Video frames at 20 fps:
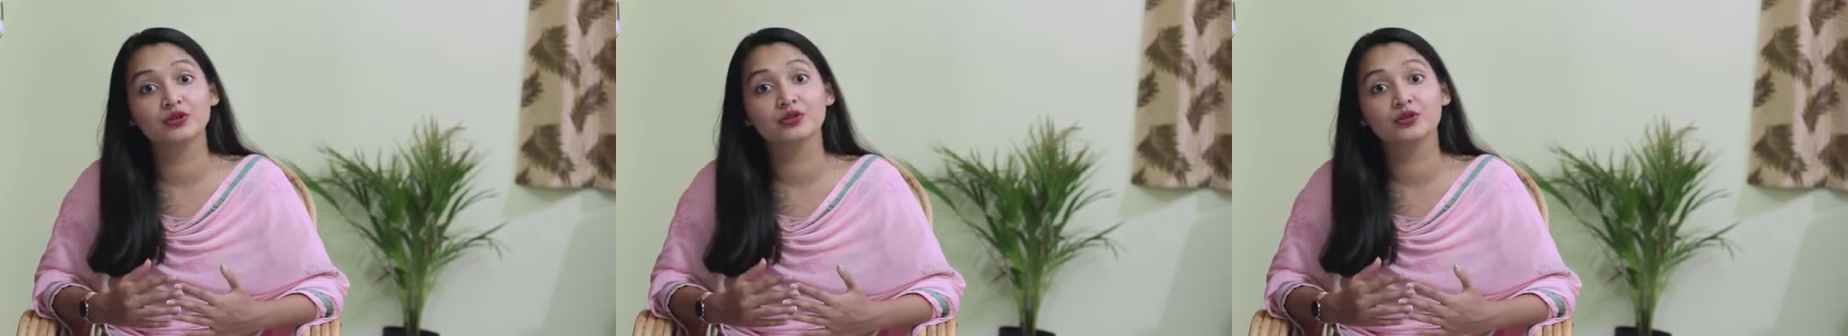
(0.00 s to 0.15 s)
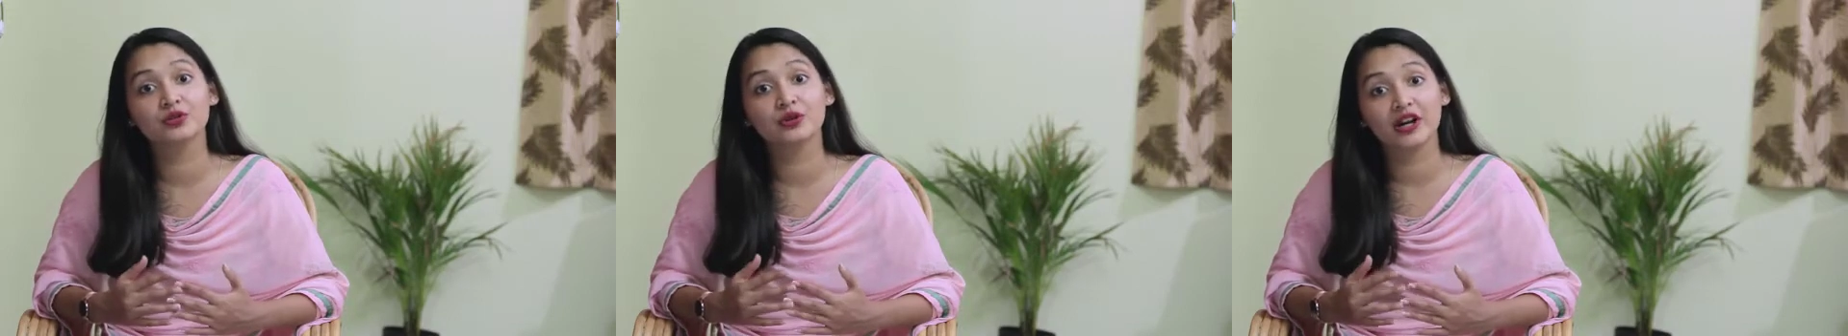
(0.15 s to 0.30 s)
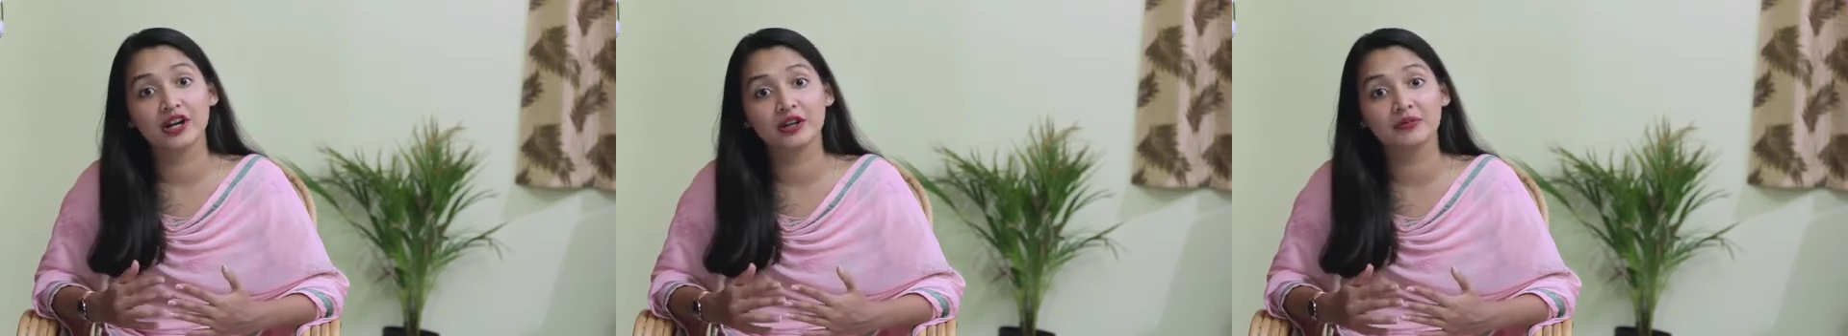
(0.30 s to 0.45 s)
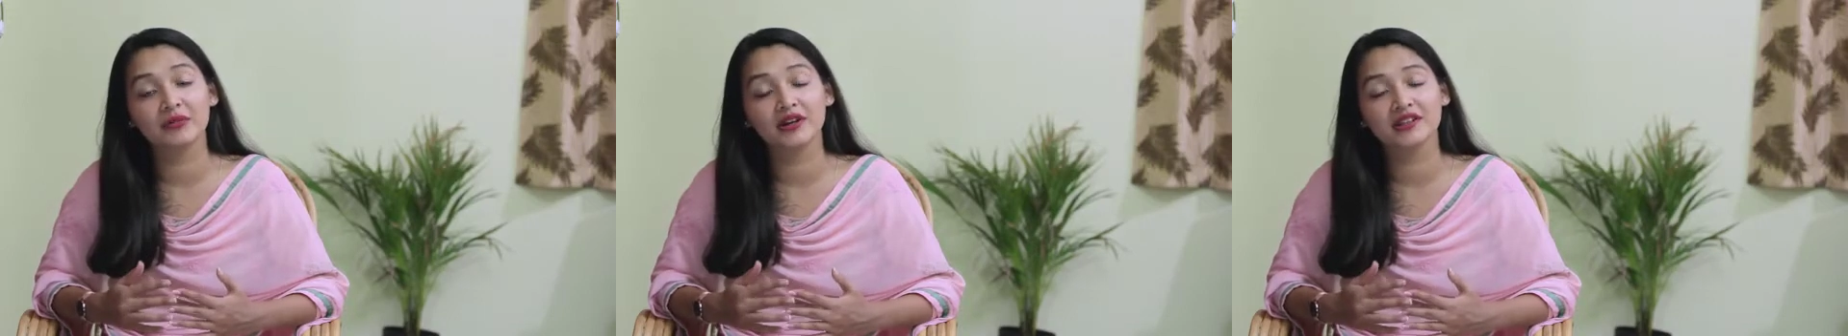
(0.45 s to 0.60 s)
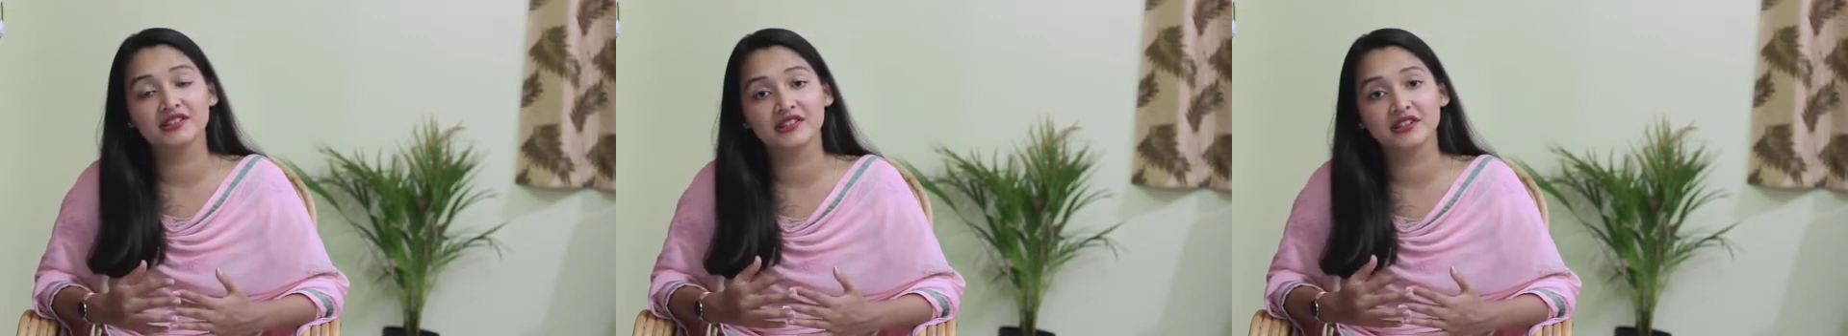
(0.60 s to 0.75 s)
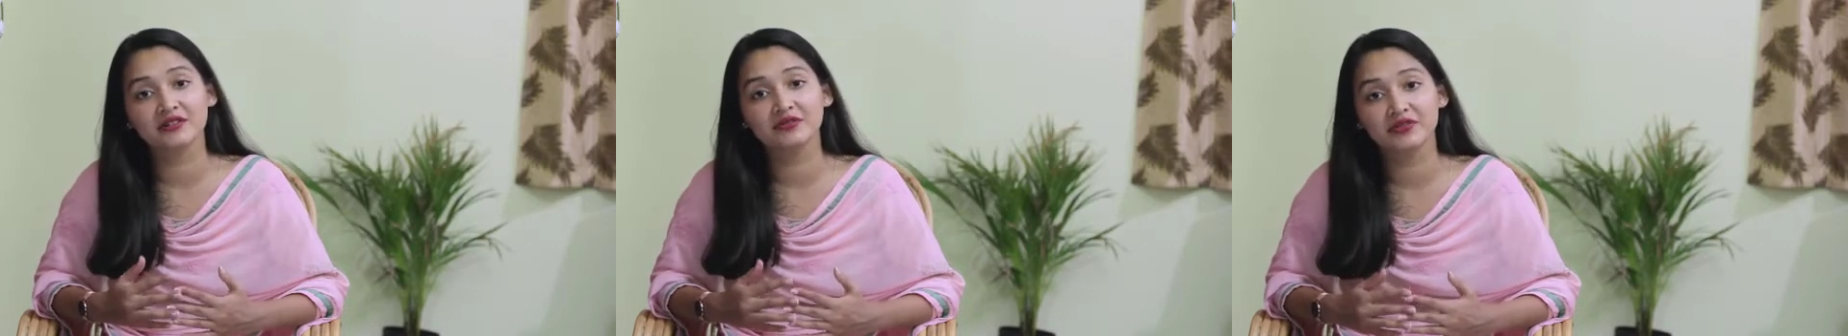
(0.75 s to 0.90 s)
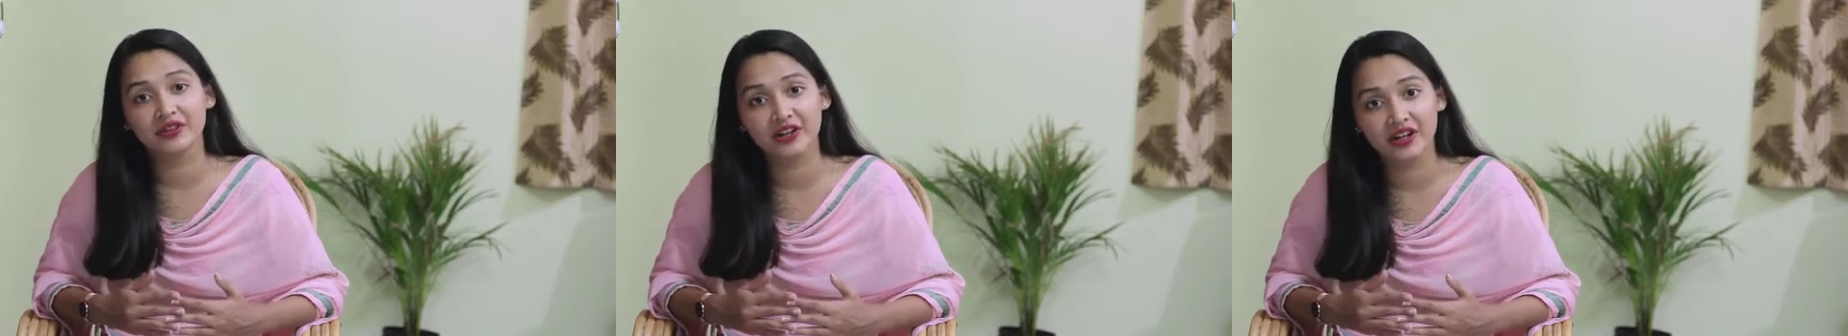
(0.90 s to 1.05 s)
to get
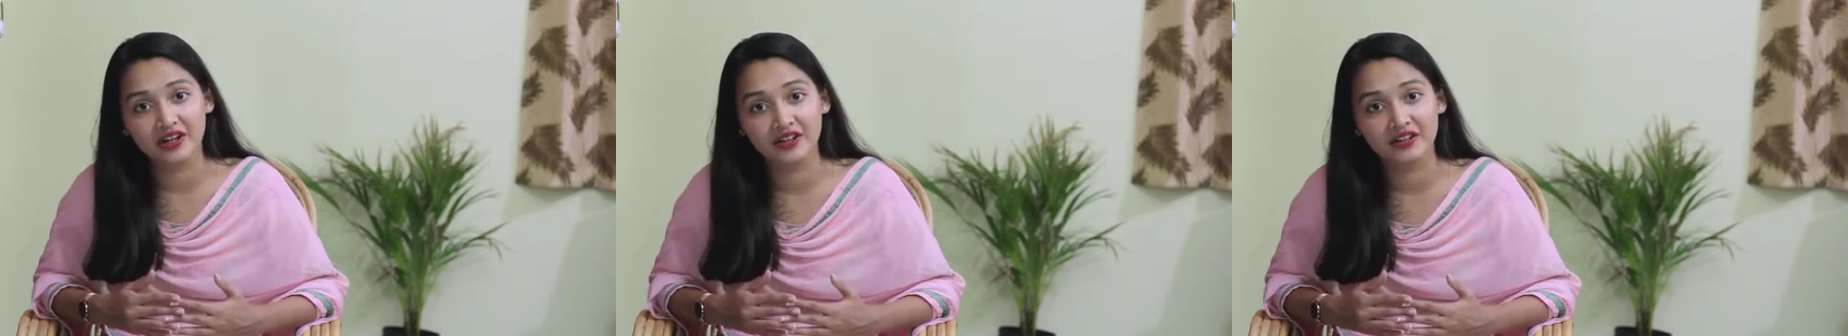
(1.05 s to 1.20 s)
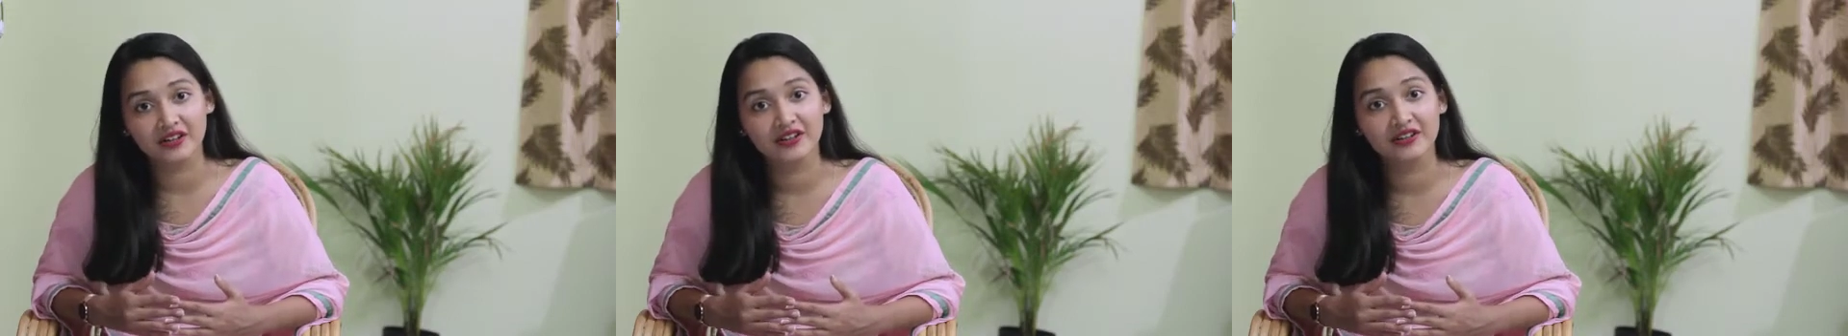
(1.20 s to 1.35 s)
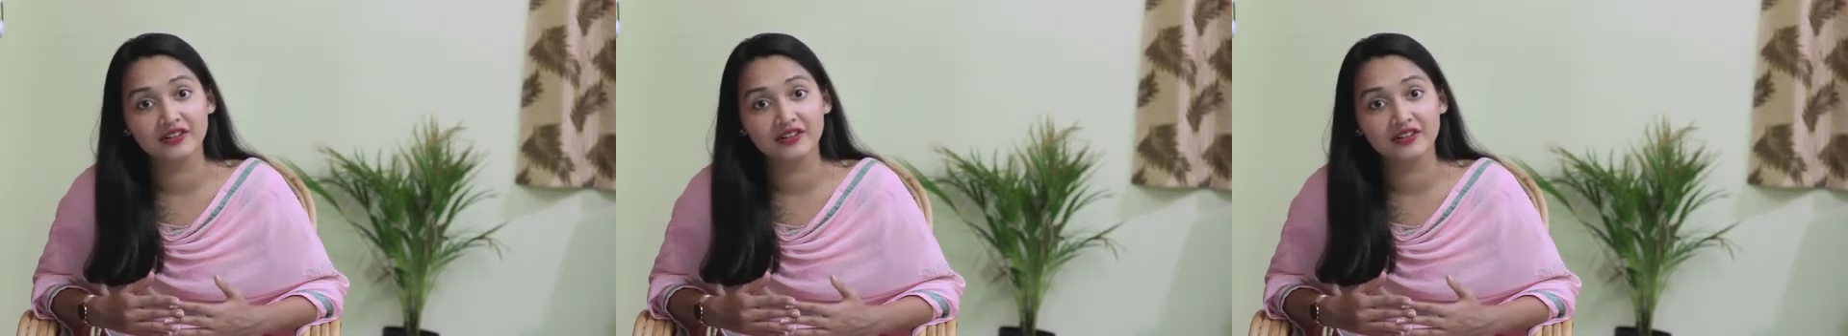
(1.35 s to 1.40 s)
myself trained